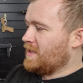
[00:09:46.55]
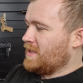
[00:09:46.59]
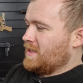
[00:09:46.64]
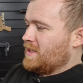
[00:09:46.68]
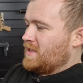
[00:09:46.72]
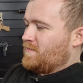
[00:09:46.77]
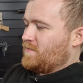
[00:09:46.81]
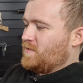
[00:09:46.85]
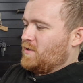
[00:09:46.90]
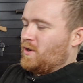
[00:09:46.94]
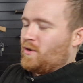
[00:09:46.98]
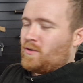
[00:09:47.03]

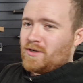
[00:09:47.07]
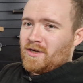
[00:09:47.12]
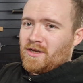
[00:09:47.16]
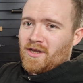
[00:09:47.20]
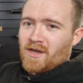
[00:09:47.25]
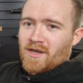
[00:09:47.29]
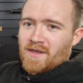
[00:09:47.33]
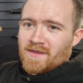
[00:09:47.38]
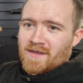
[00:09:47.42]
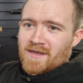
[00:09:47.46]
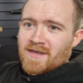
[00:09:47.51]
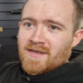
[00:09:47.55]
If you hold it
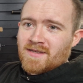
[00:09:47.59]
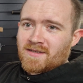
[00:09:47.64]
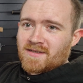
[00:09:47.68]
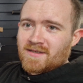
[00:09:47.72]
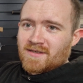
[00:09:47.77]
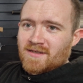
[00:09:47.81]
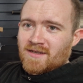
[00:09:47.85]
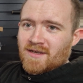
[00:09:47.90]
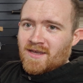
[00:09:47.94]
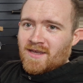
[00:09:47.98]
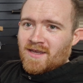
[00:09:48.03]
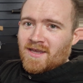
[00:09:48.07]
like
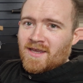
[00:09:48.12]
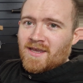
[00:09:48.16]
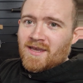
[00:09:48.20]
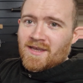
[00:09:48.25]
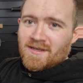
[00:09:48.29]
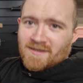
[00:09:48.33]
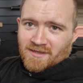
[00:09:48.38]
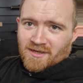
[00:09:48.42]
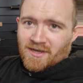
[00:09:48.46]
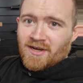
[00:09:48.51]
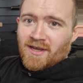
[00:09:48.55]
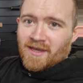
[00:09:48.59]
this,
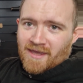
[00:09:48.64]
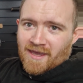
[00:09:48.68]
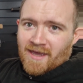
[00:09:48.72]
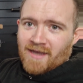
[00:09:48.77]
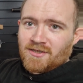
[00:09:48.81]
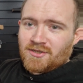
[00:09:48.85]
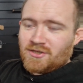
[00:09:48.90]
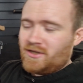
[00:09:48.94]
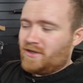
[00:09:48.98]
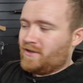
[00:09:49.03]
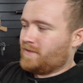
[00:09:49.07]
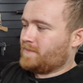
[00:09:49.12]
it's going to
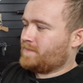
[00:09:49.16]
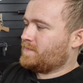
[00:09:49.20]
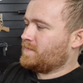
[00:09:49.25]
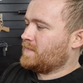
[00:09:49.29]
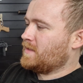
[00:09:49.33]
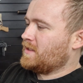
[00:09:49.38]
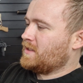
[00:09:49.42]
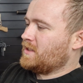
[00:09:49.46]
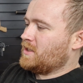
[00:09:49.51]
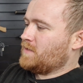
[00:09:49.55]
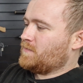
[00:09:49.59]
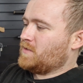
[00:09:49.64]
get you.
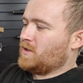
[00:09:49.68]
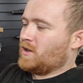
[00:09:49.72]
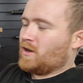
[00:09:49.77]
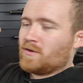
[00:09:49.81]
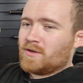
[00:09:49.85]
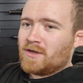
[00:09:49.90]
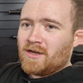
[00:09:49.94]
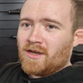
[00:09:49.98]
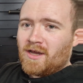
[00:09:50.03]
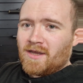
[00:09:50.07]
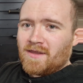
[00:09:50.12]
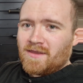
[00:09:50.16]
If you hold
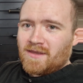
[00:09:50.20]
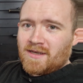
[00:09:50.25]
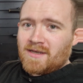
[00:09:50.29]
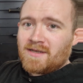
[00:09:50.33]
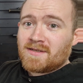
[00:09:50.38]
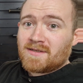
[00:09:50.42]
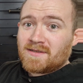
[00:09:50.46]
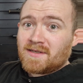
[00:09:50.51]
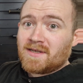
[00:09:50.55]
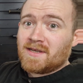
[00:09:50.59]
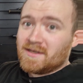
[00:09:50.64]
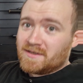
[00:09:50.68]
it like
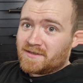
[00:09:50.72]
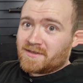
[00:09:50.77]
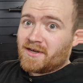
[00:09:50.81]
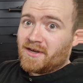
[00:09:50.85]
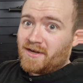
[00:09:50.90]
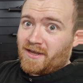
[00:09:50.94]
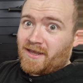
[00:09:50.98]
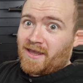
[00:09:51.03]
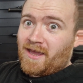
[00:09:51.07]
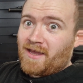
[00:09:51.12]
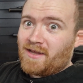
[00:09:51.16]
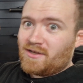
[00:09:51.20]
this, it's going
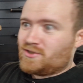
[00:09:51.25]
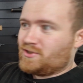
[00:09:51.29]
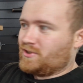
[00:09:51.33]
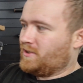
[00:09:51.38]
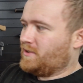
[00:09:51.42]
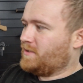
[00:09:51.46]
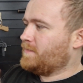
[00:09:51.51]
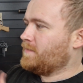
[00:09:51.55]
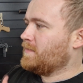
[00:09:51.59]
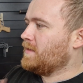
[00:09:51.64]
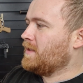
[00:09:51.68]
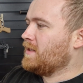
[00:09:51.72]
to get you.
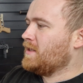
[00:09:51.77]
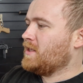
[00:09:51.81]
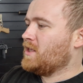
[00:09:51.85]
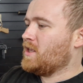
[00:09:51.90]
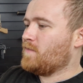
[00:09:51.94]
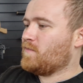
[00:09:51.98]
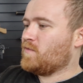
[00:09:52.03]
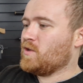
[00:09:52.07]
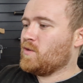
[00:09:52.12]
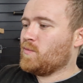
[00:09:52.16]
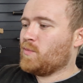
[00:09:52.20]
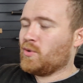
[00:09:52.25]

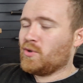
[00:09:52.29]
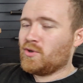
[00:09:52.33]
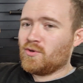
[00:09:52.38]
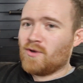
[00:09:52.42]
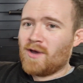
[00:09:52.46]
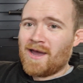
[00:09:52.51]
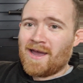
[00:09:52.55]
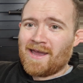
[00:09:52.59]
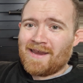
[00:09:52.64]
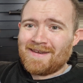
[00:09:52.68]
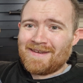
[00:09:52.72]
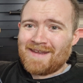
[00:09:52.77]
If you put your
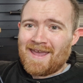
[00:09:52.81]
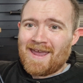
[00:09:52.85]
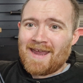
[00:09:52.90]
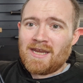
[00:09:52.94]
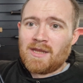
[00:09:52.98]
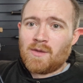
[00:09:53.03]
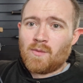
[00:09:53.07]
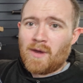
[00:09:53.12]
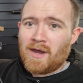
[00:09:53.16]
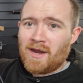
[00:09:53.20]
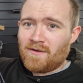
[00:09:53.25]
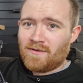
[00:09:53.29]
hand
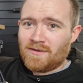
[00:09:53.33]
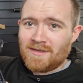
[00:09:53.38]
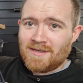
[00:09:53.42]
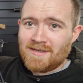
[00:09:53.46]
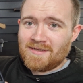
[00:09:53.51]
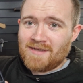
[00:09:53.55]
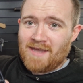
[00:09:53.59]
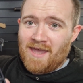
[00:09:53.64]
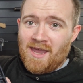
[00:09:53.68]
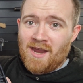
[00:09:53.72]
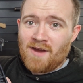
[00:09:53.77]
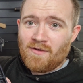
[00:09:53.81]
anywhere in this
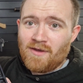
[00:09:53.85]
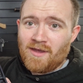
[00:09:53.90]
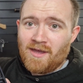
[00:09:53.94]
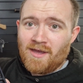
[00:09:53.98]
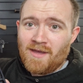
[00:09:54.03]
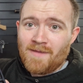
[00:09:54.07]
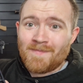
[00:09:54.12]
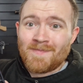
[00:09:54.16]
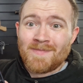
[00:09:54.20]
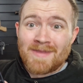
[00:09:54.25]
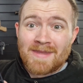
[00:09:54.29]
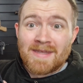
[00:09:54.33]

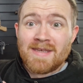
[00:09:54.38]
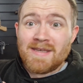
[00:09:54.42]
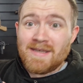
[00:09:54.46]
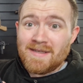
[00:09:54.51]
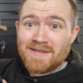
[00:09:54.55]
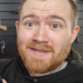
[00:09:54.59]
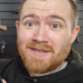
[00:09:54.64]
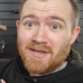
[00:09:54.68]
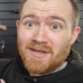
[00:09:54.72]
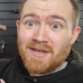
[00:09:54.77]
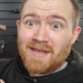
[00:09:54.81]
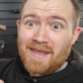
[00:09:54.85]
area, it's
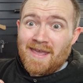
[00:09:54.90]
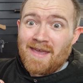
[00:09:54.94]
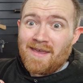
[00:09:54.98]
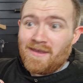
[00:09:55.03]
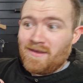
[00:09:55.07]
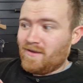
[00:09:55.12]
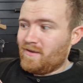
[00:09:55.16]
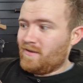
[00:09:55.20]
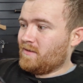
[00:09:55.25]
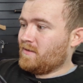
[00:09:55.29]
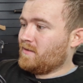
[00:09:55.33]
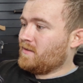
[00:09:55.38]
going to get
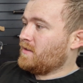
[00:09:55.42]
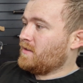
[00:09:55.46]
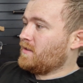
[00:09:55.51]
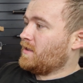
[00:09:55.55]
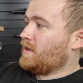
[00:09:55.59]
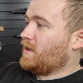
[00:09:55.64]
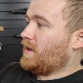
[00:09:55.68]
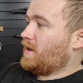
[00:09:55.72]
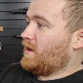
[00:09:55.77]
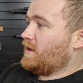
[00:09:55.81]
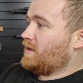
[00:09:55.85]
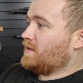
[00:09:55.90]
you.
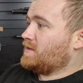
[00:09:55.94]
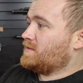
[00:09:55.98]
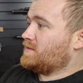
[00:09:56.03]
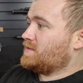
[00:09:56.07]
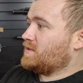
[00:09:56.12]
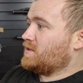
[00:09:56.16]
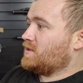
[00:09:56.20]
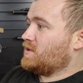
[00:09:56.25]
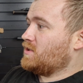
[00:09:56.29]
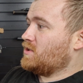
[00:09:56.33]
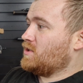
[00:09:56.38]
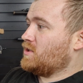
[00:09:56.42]

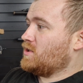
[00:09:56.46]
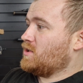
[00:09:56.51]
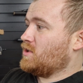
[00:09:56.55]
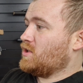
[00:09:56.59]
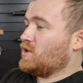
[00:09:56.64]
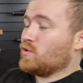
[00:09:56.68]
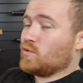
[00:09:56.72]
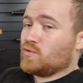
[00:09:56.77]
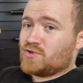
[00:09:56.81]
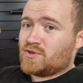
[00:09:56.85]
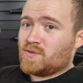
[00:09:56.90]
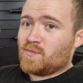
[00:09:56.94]
And
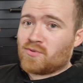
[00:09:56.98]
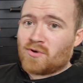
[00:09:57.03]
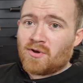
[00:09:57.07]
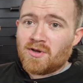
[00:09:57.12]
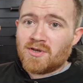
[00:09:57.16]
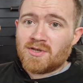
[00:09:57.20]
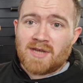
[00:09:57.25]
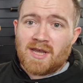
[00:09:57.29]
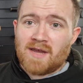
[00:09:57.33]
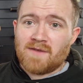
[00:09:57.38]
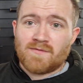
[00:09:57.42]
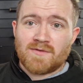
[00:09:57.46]
it'll
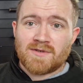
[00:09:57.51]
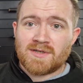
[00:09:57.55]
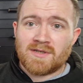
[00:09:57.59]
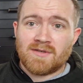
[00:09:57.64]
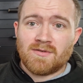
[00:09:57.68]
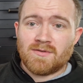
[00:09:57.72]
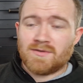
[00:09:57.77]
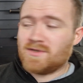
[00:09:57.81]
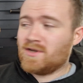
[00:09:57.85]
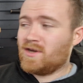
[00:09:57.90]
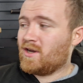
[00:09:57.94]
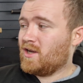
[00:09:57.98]
surprise you every
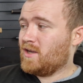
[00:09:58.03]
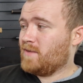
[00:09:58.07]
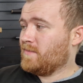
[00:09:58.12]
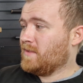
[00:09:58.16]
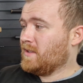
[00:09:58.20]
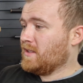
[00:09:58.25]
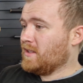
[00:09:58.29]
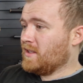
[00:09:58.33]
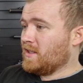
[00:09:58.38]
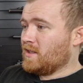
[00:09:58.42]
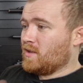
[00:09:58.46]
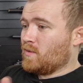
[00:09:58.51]
single time.
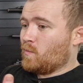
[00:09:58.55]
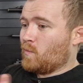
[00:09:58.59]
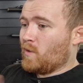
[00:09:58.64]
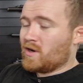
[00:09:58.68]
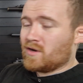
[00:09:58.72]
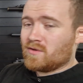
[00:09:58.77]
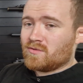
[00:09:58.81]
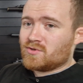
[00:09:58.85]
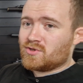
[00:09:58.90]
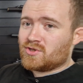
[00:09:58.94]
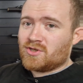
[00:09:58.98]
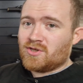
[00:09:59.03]
When
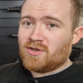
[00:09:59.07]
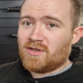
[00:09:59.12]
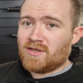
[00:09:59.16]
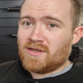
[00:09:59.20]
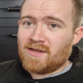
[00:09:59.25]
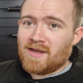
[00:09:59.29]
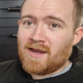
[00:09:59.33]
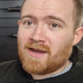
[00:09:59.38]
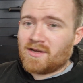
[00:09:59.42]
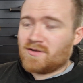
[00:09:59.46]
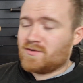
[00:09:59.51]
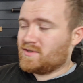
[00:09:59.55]
I was shooting at
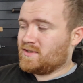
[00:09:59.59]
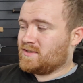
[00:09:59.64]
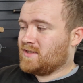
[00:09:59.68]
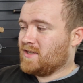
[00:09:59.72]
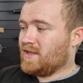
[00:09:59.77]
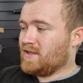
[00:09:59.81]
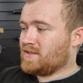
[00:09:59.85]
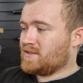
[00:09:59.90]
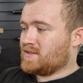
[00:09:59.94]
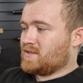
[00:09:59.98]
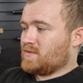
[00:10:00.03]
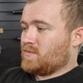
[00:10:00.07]
the accuracy
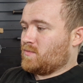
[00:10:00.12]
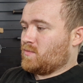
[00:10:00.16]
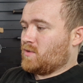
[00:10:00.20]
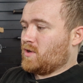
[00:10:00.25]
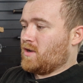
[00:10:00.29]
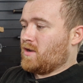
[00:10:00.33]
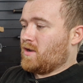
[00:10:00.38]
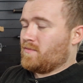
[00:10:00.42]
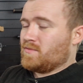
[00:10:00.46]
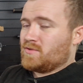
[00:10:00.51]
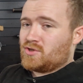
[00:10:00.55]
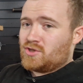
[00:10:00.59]
test,
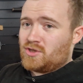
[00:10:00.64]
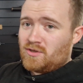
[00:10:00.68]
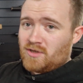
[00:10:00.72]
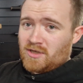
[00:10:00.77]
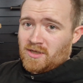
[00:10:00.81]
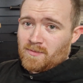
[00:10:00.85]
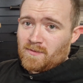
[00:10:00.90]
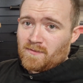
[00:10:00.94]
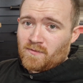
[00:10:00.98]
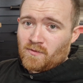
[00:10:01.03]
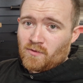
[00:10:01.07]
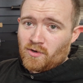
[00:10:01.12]
I was shooting
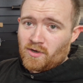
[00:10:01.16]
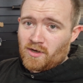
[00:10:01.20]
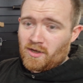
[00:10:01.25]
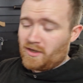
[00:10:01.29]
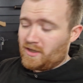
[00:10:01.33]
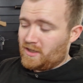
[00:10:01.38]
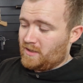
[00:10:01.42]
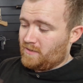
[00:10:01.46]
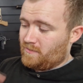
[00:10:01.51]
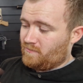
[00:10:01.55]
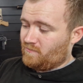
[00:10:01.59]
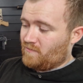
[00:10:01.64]
it before
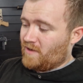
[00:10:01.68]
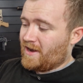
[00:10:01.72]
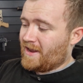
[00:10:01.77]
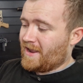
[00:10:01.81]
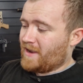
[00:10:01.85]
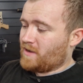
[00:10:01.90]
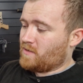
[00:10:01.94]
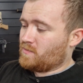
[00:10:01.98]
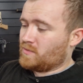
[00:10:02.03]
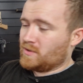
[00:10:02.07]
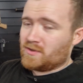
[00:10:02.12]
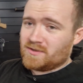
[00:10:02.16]
it ran
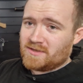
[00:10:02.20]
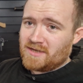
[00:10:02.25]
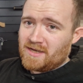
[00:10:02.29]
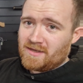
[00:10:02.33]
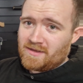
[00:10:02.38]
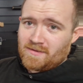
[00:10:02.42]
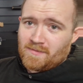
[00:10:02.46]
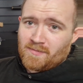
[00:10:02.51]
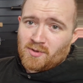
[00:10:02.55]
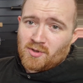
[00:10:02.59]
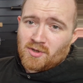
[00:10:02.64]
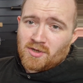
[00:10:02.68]
out because I had
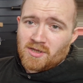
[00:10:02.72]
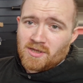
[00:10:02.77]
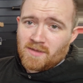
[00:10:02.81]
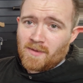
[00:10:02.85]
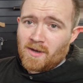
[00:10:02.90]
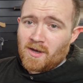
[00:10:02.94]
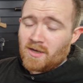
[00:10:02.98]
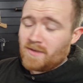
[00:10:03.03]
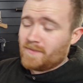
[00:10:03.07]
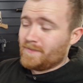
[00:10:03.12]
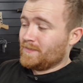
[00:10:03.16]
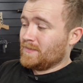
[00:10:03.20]
the button at the
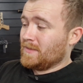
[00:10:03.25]
bottom.